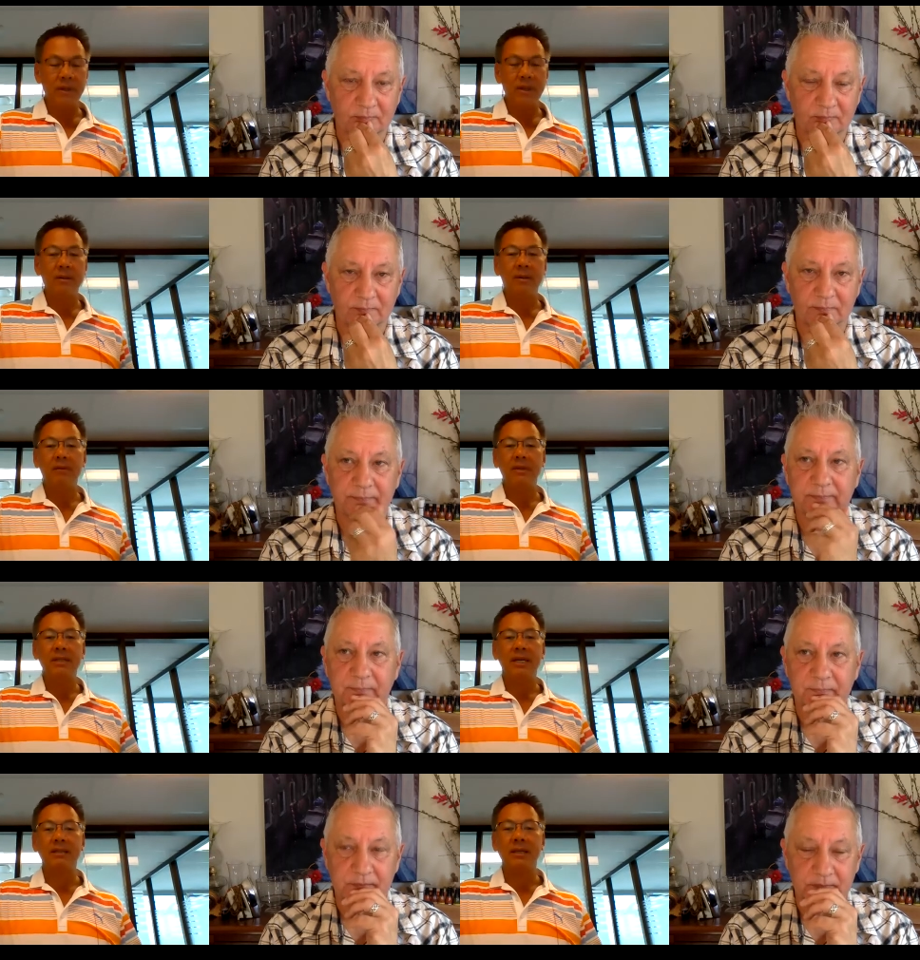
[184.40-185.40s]
Speaker 1: the of the
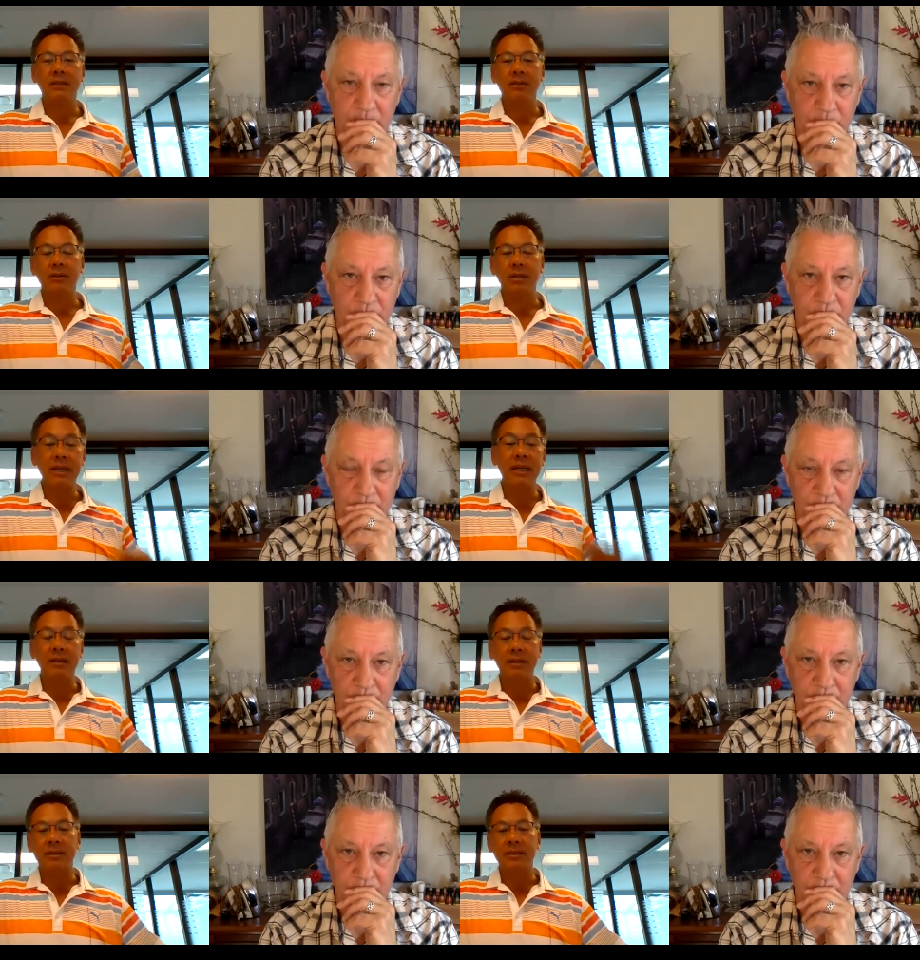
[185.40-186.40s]
tech sector, Canadian
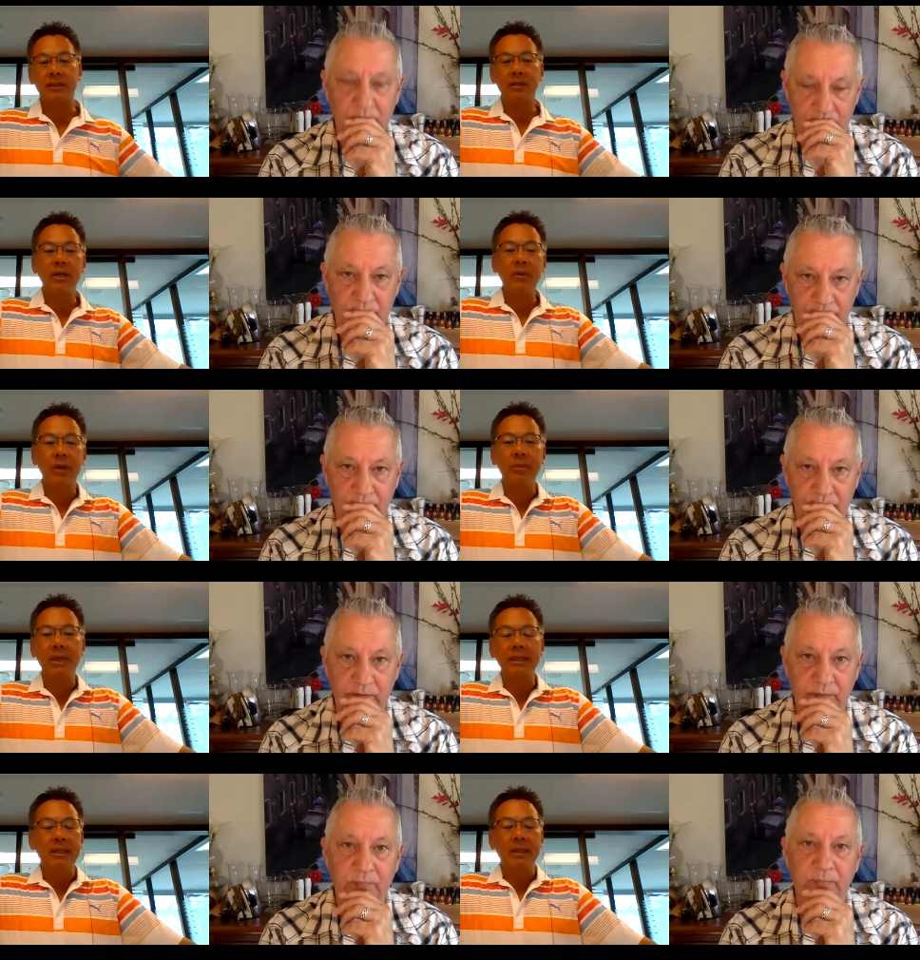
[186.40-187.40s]
tech sector, anyway. But
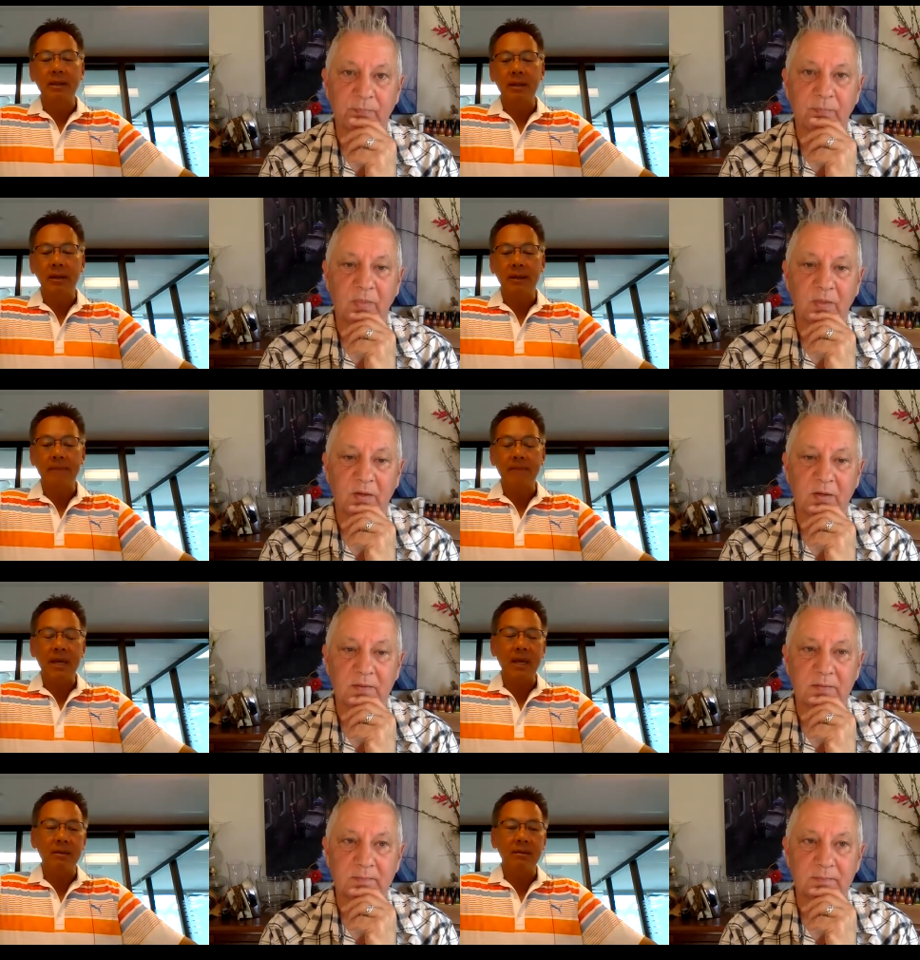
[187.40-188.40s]
um,
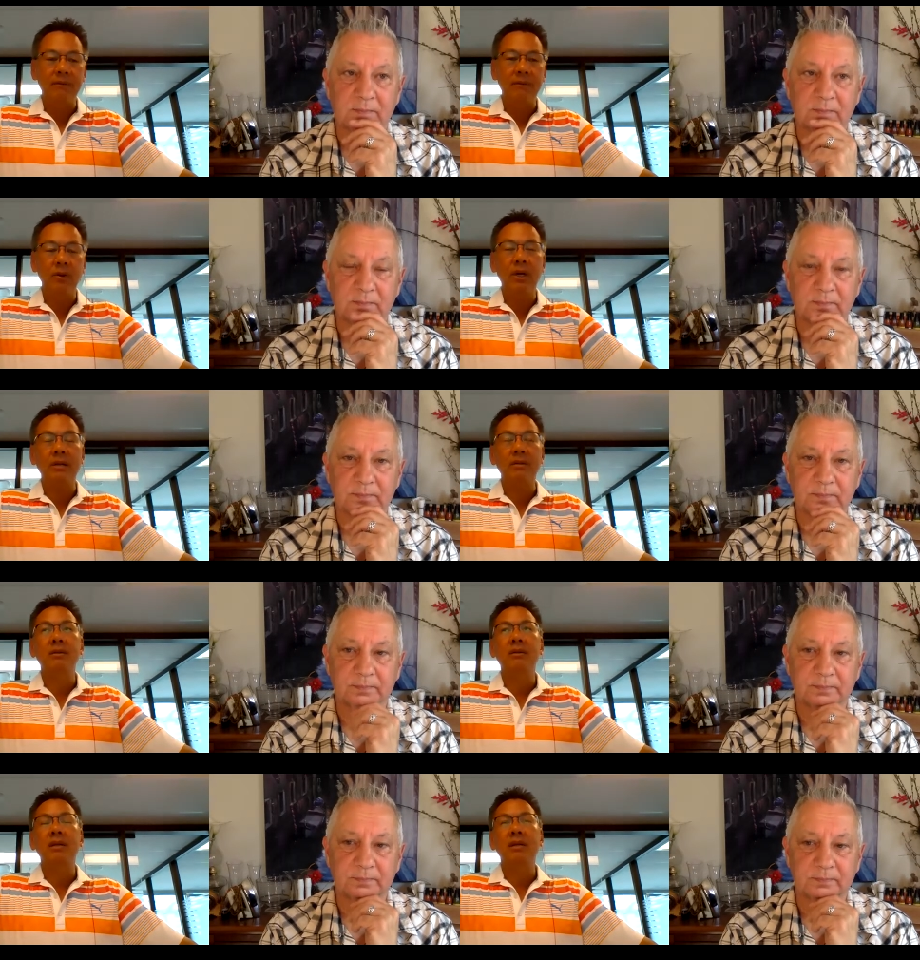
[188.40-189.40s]
and if you look at
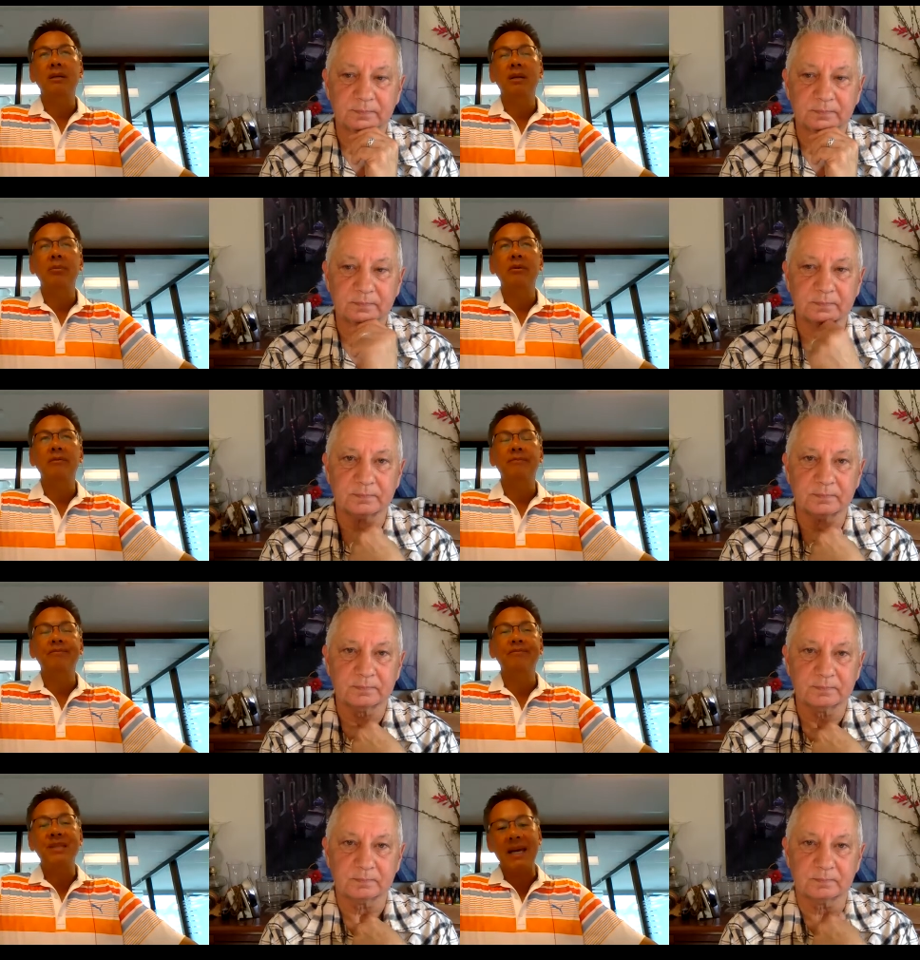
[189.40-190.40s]
the number of
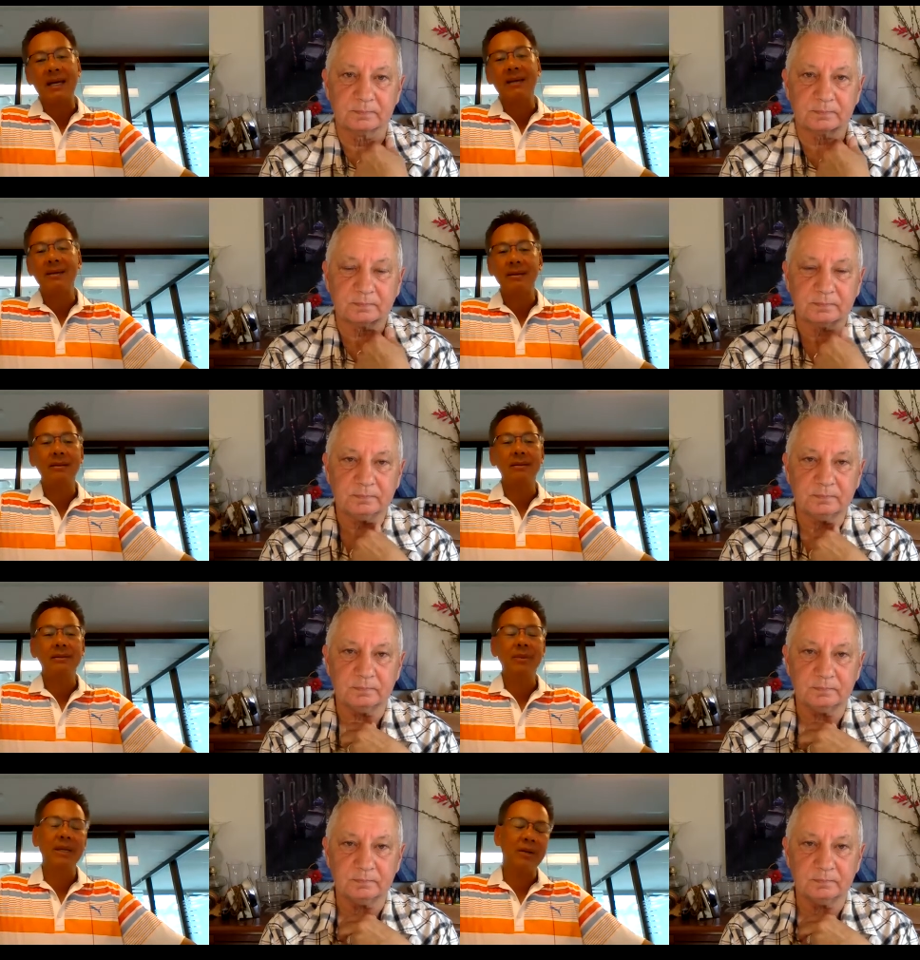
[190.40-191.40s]
tech, uh,
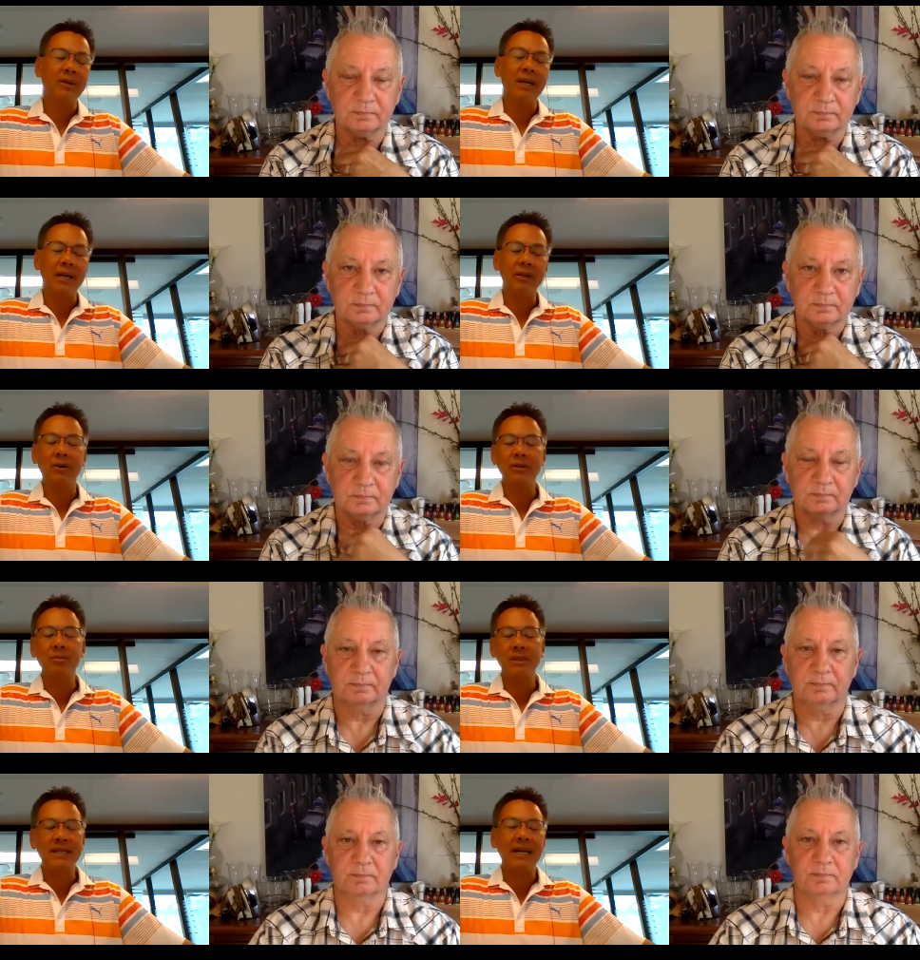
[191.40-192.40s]
depending on your categories, but
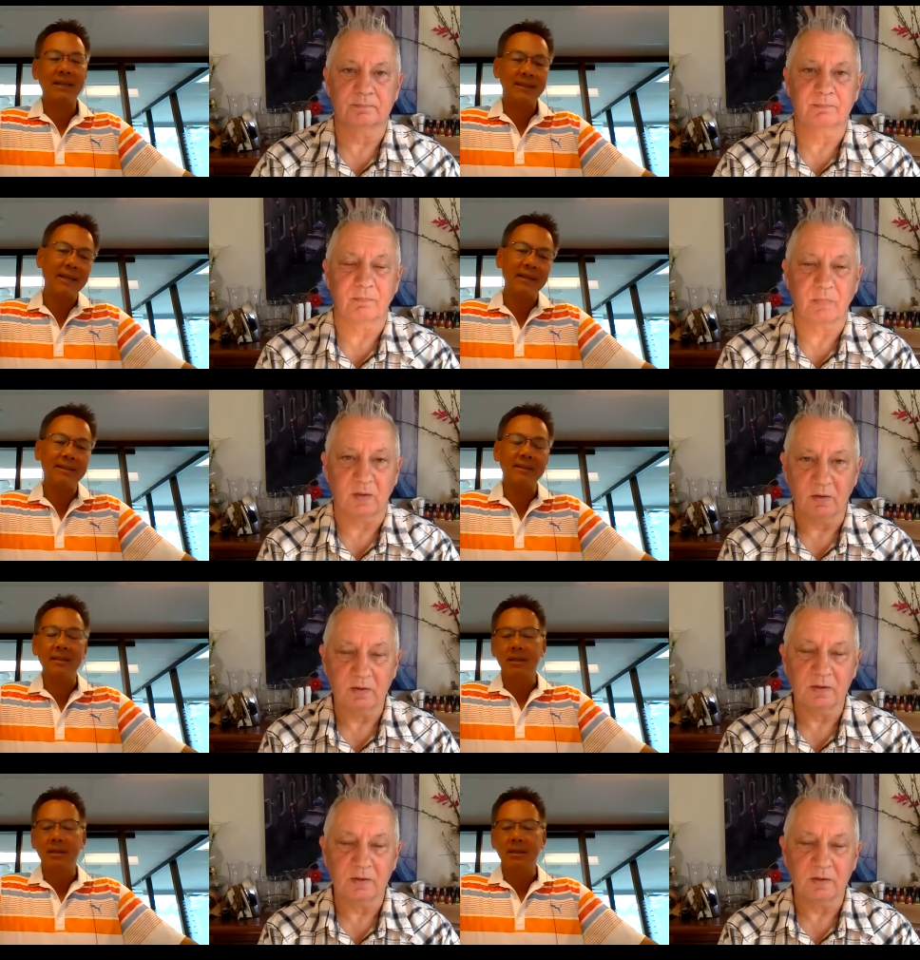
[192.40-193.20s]
tech tenants